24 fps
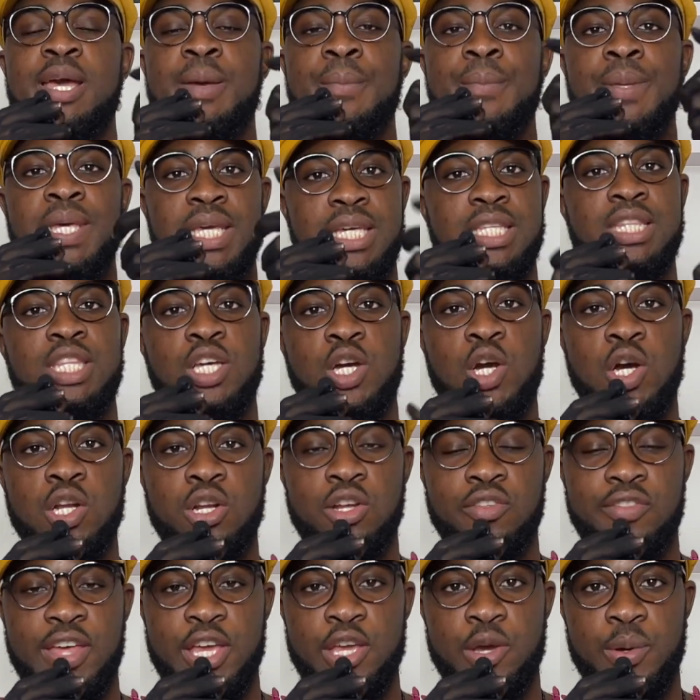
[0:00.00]
pick the
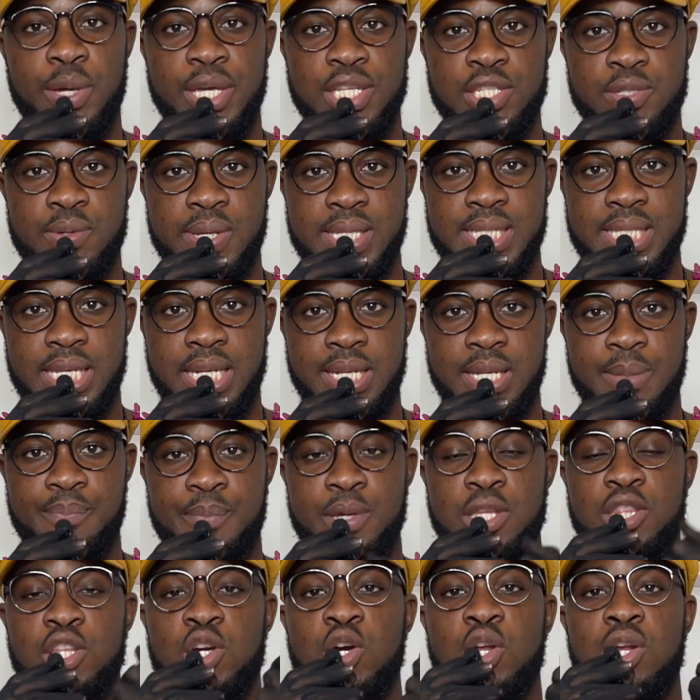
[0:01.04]
color that you're interested in,
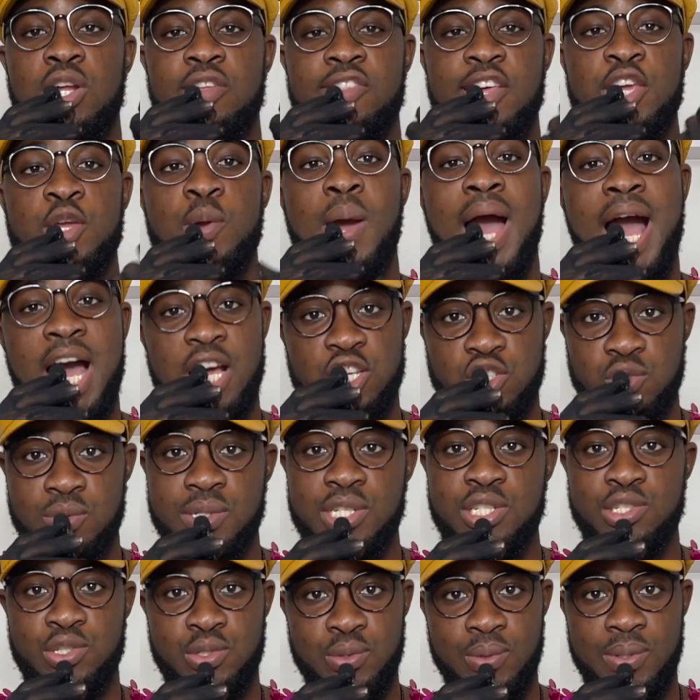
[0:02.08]
pick the color that you
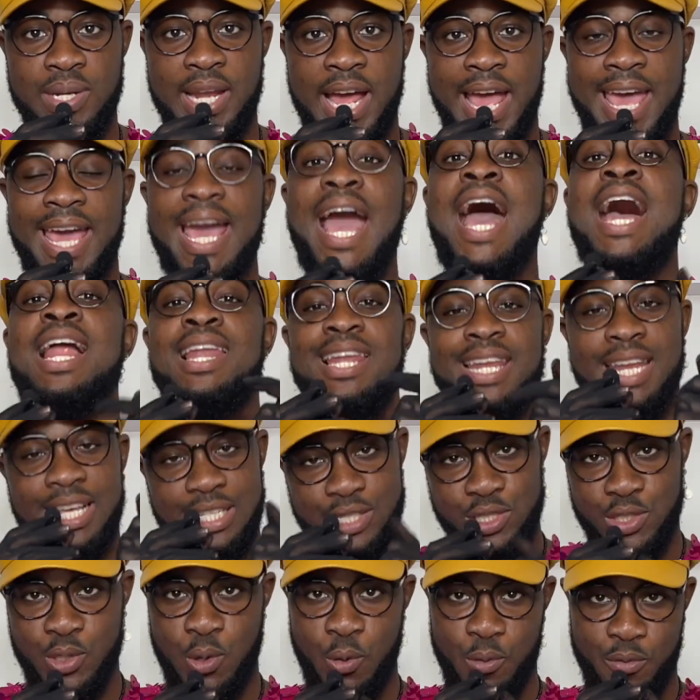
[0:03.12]
actually do like, and
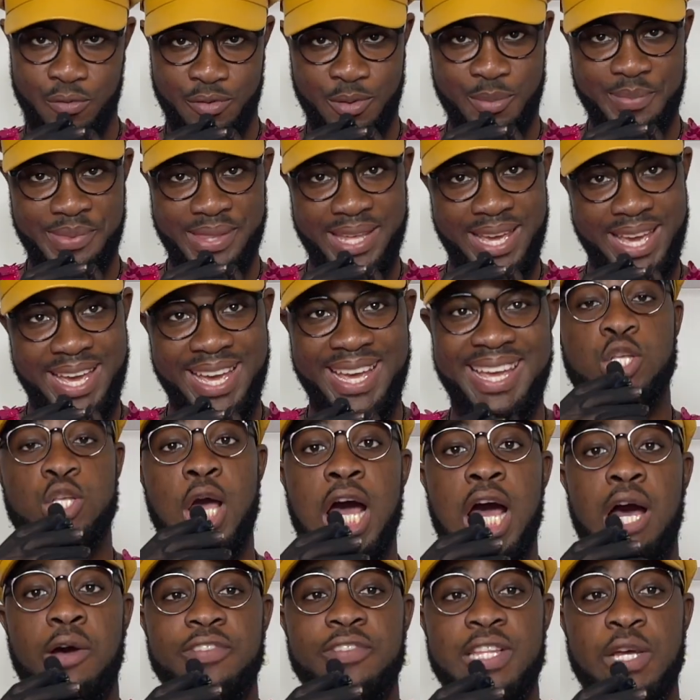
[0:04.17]
let's go from there. So
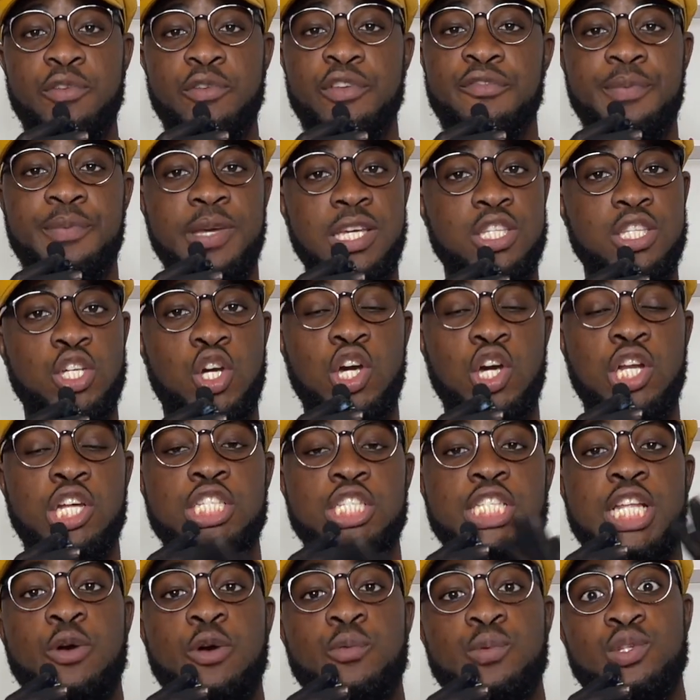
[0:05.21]
after we've picked the
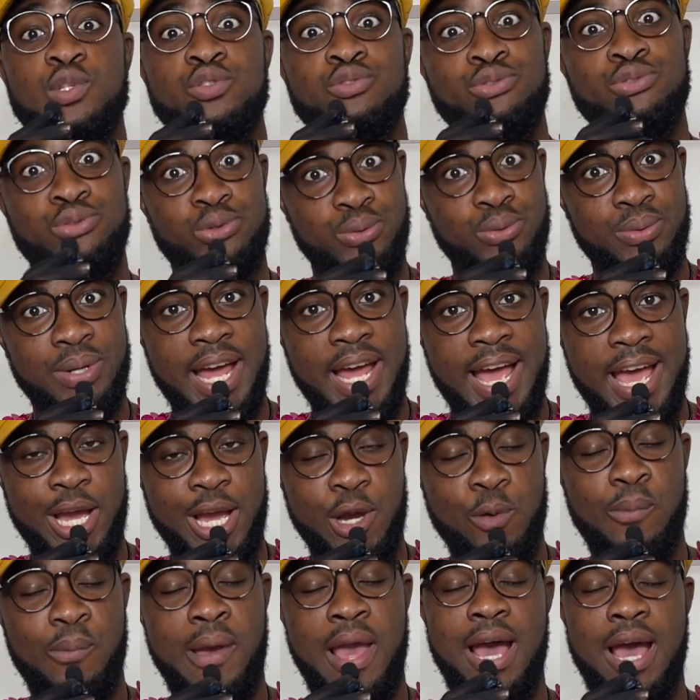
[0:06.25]
colors that we do
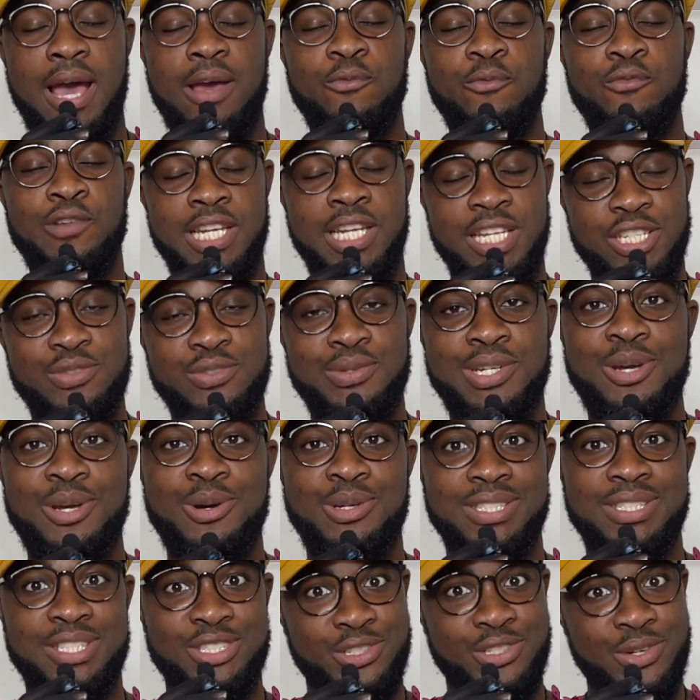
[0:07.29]
like, we're literally
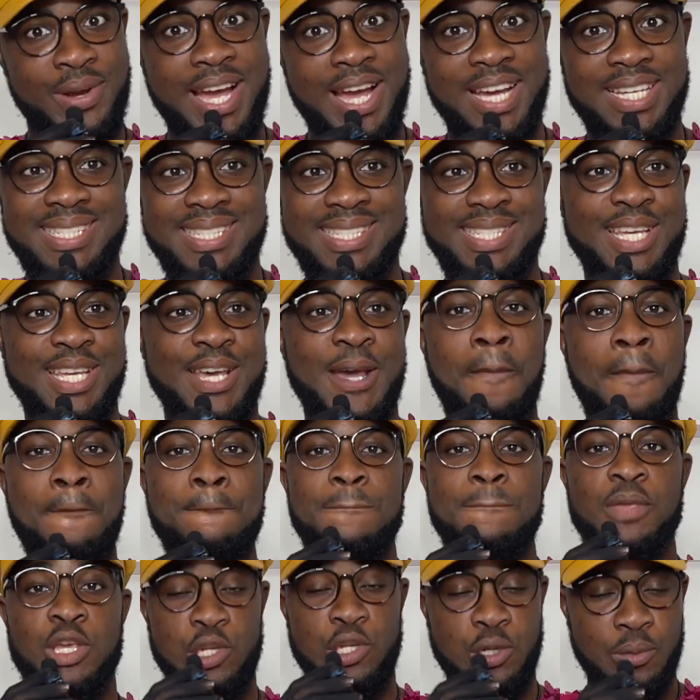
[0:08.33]
on the track to
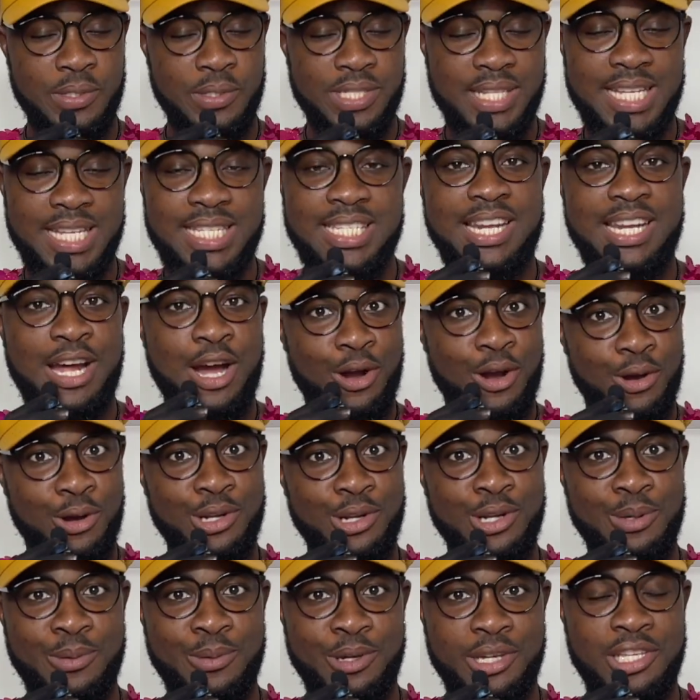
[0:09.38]
starting our
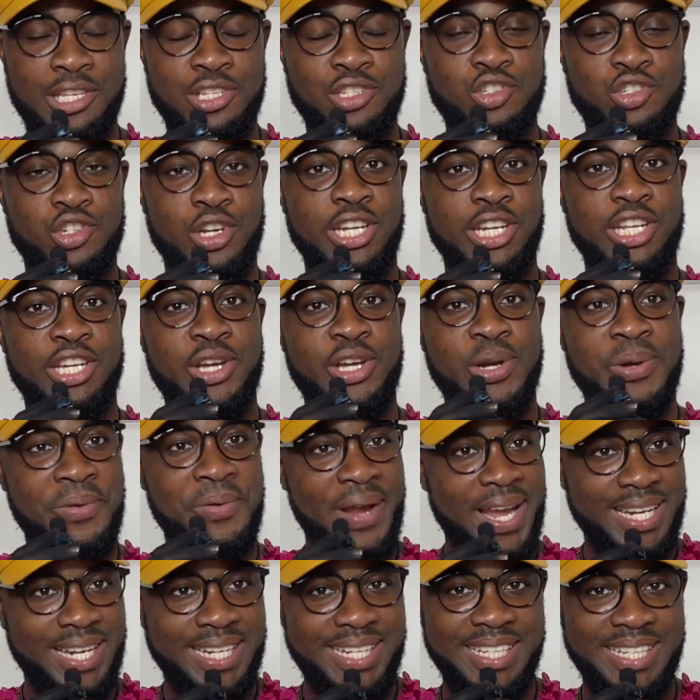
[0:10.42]
color blocking journey
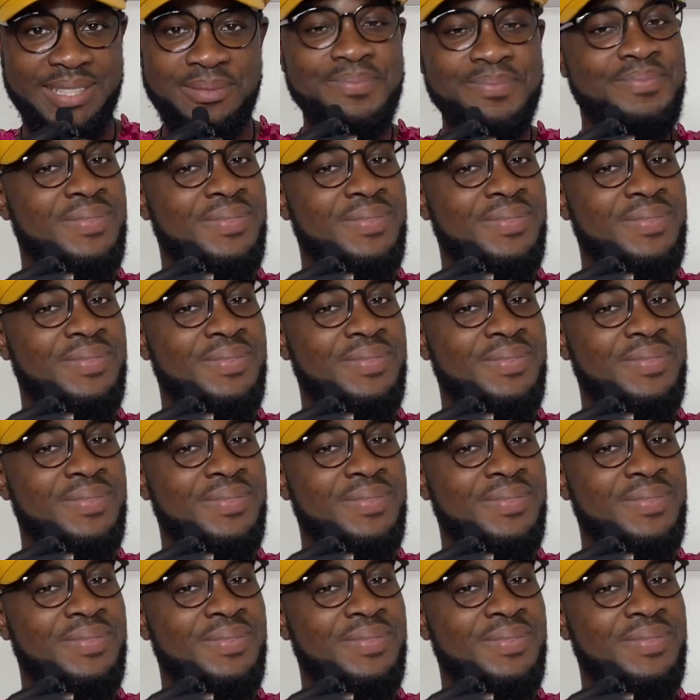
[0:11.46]
correctly.